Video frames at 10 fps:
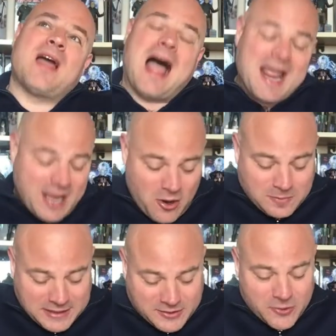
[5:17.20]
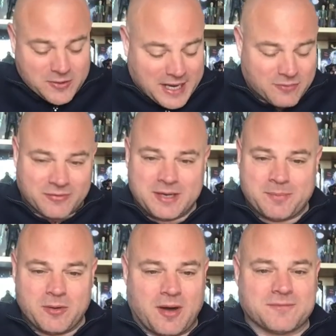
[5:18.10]
I hope they do get a
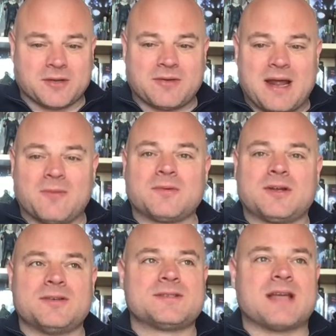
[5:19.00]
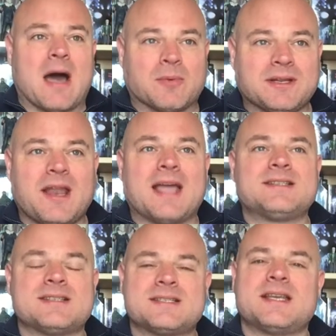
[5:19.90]
reboot off the ground, because I would like
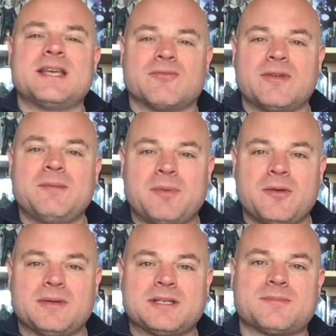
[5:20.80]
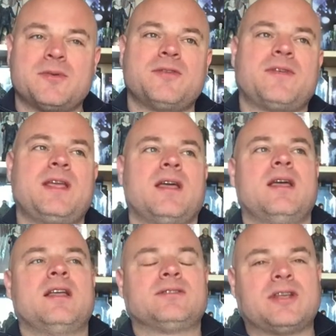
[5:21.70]
to see a reboot of this movie.
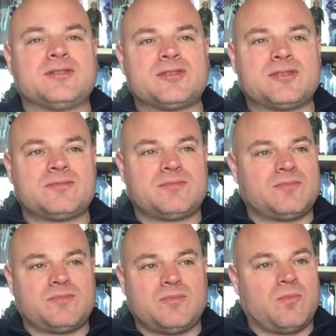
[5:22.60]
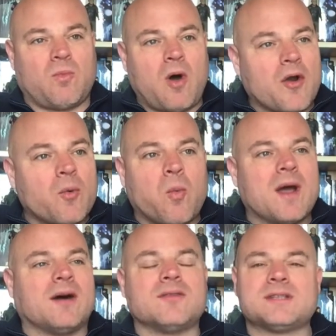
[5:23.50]
There's what a
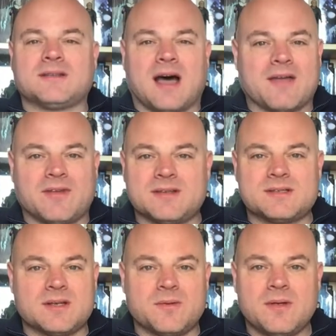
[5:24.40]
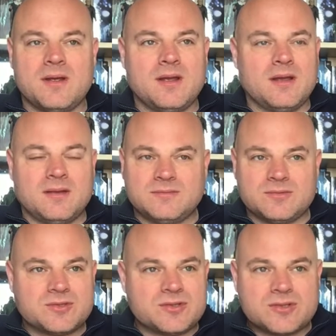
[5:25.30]
world to dive into
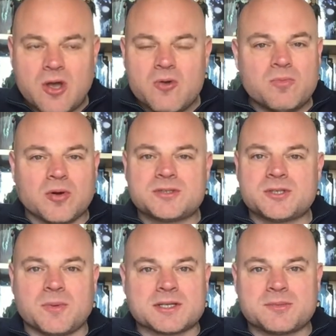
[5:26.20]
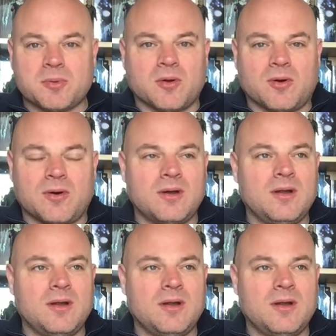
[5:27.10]
and so much to explore.